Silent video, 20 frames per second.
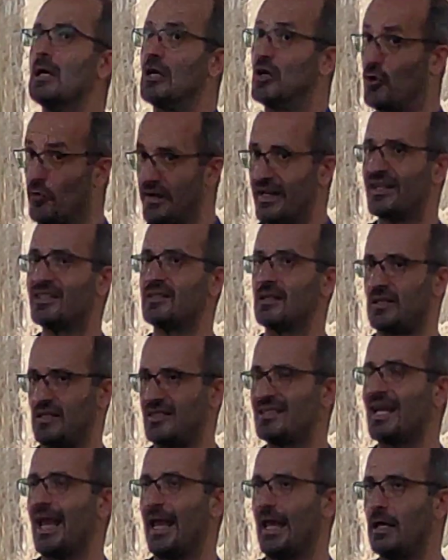Greeks the
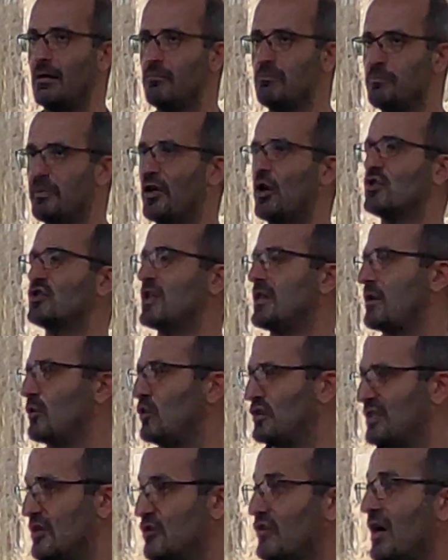same, because there
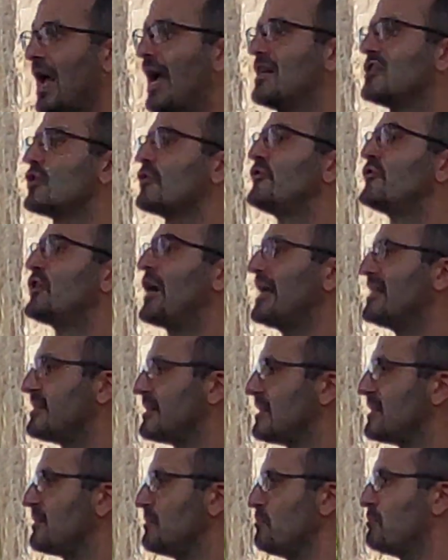was a rise of
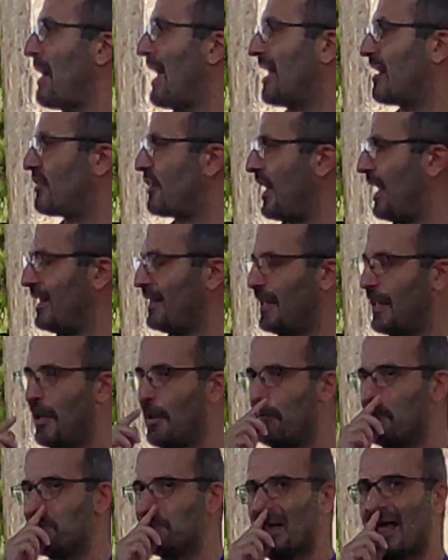racism back then.
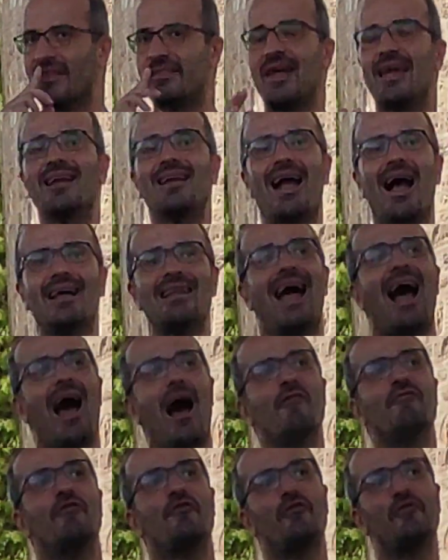Thank God,
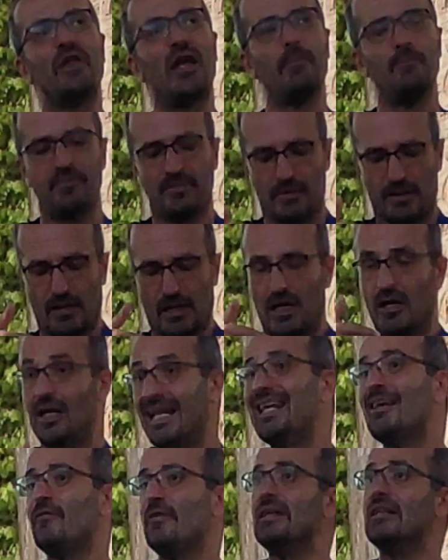half of them
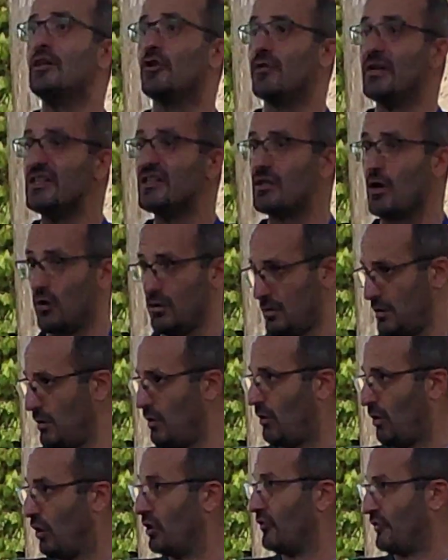live in Greece
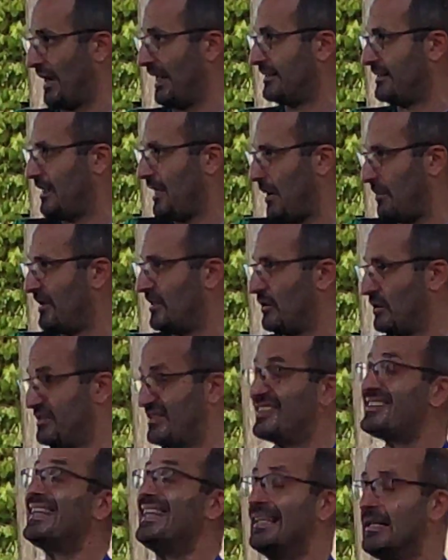already,
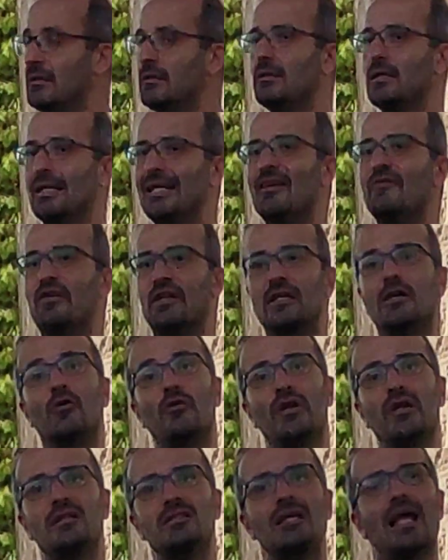still live in
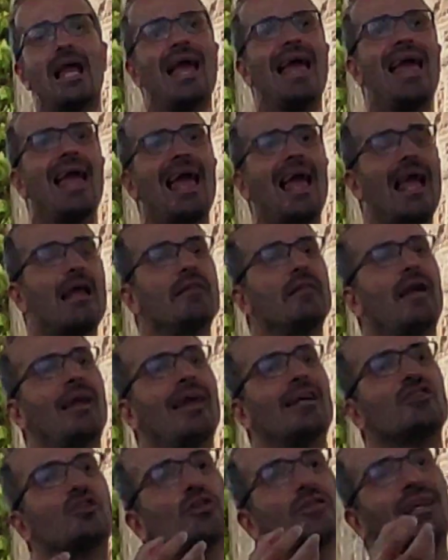Greece, and they
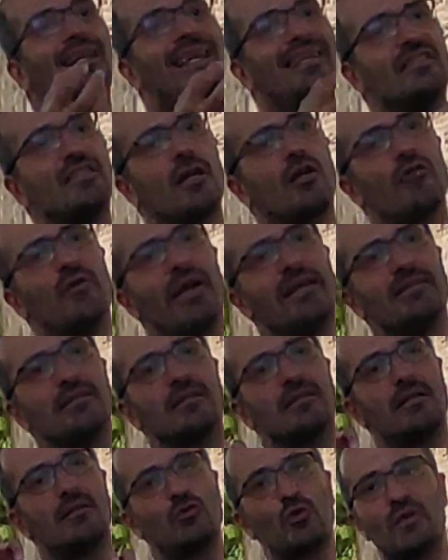are totally integrated
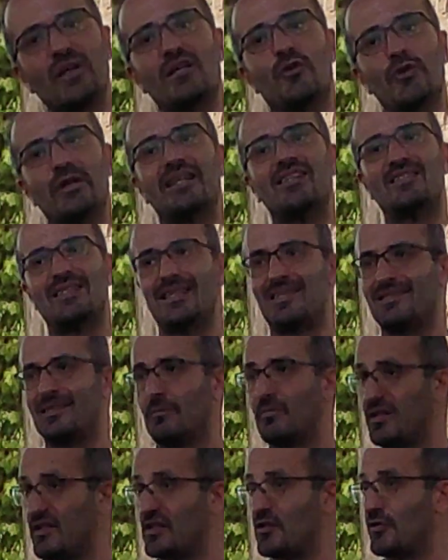into the Greek
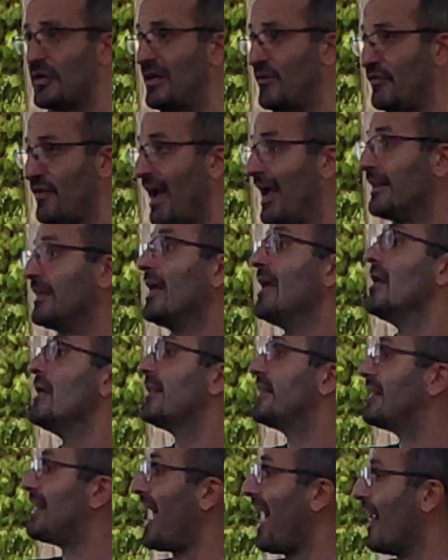system. This is really fine.
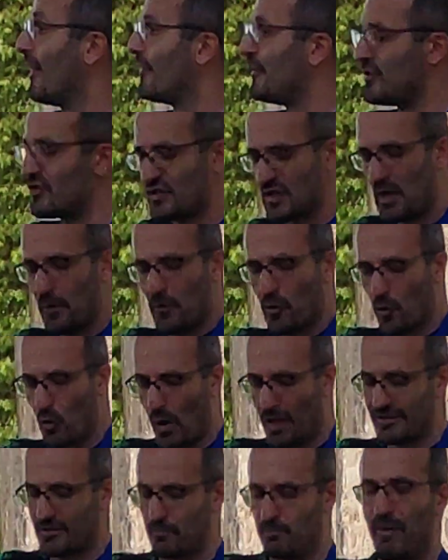The others
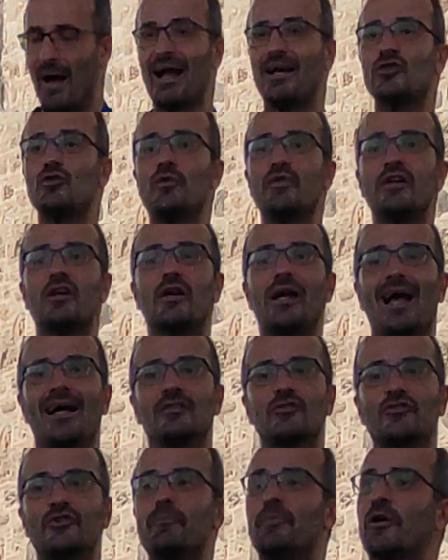went back to their
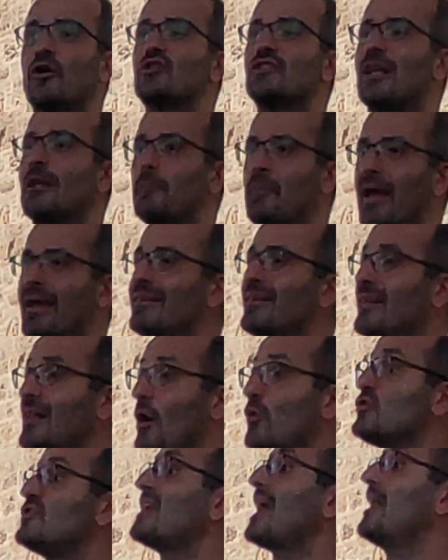country because Albania
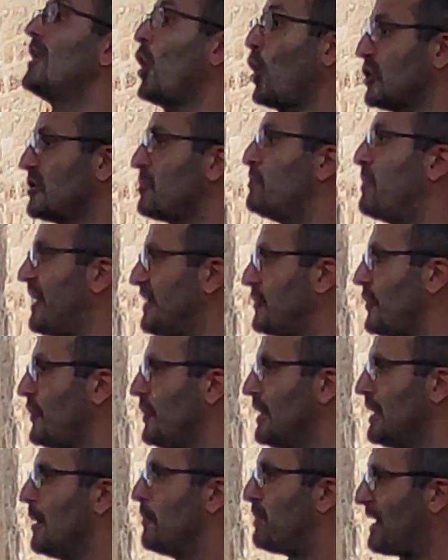now is a lot better
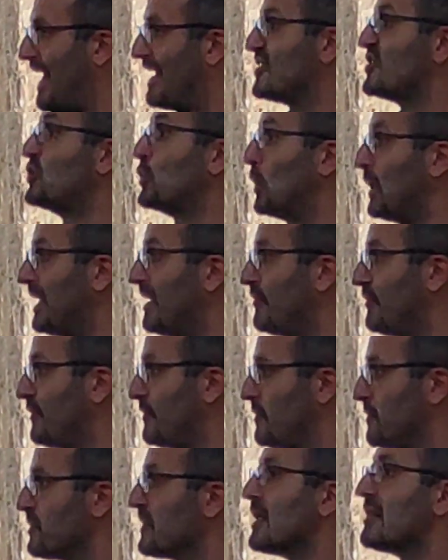place to live.
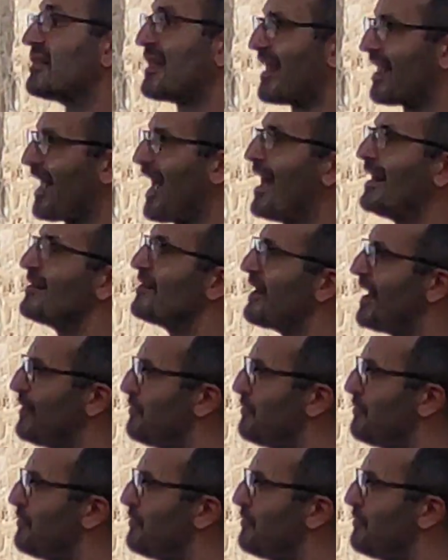Thank God